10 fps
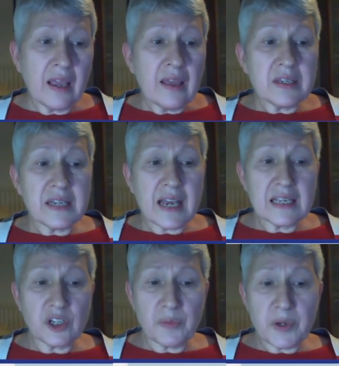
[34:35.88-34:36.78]
The
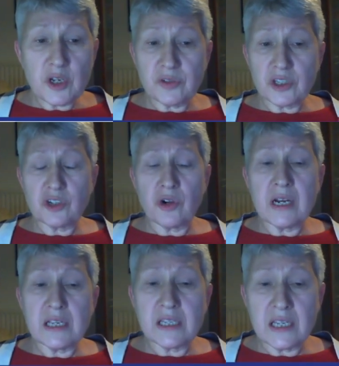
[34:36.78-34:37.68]
test could be used for
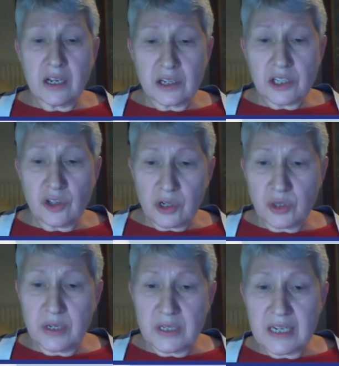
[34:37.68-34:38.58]
screening young stock
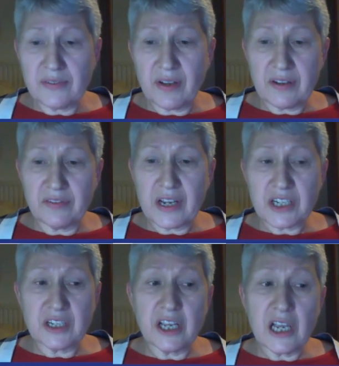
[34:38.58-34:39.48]
to identify
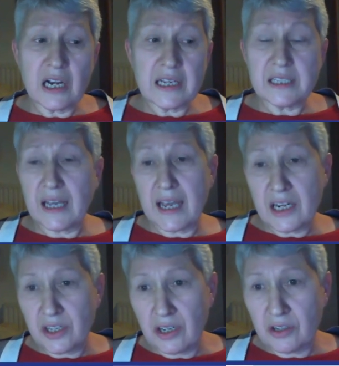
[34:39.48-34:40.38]
infection at earlier
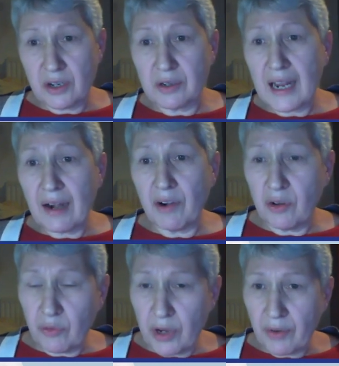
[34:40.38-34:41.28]
stage, so you don't carry
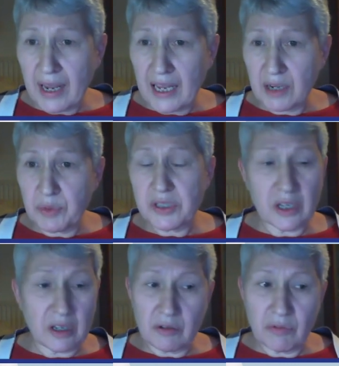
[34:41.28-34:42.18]
on rearing animals
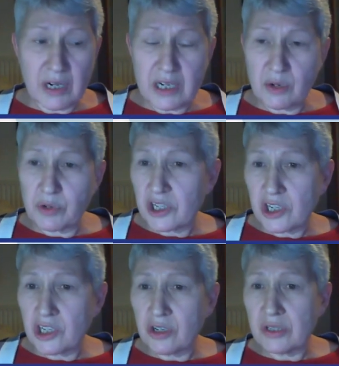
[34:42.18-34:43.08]
that you really don't want to
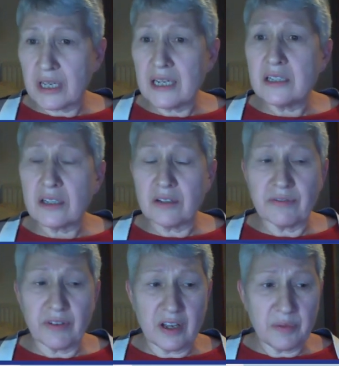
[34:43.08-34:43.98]
introduce into the
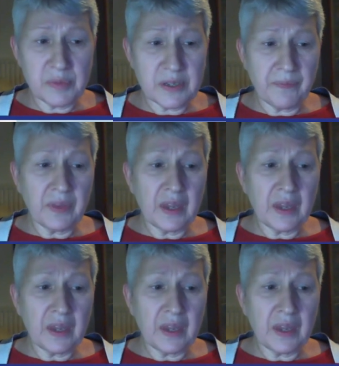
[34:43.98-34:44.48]
farms.